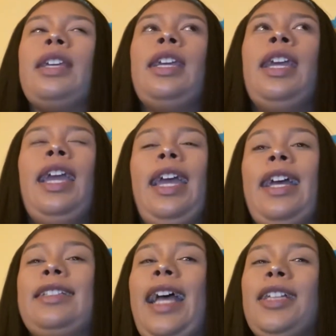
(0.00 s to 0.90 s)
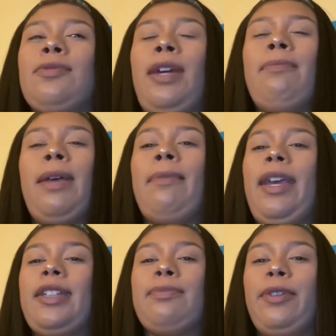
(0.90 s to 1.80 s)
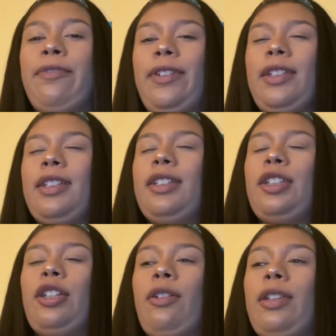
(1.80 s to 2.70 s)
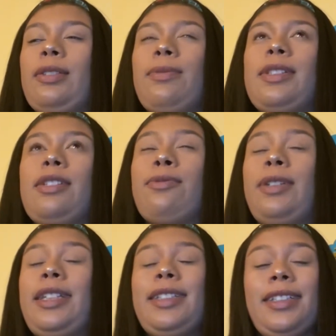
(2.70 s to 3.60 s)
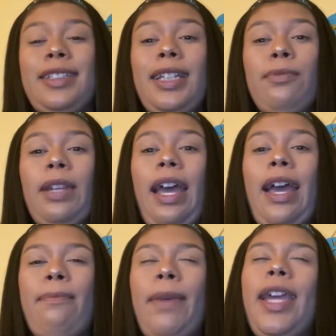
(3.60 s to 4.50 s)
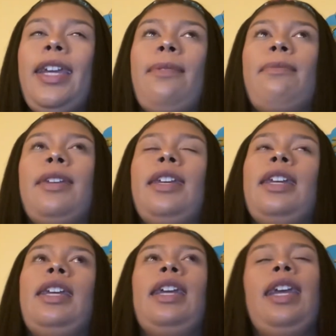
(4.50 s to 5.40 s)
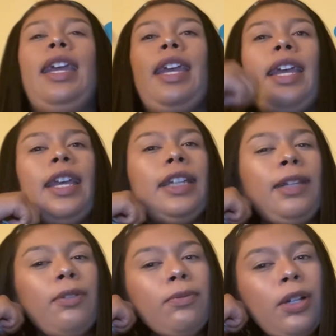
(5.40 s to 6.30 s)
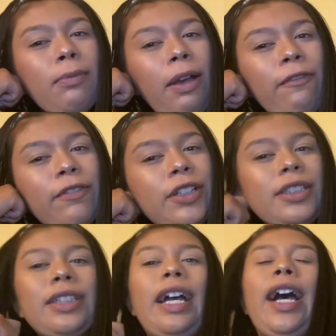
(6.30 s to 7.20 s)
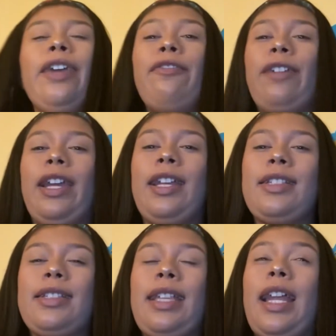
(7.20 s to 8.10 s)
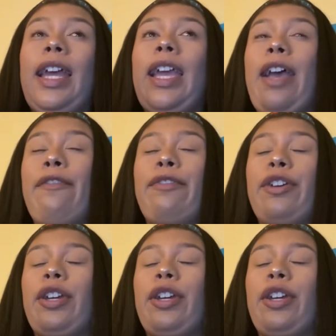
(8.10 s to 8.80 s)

And that's where I met my ex-boyfriend. This was in 2016 when I had met him. And he was one of my first guy fans that ever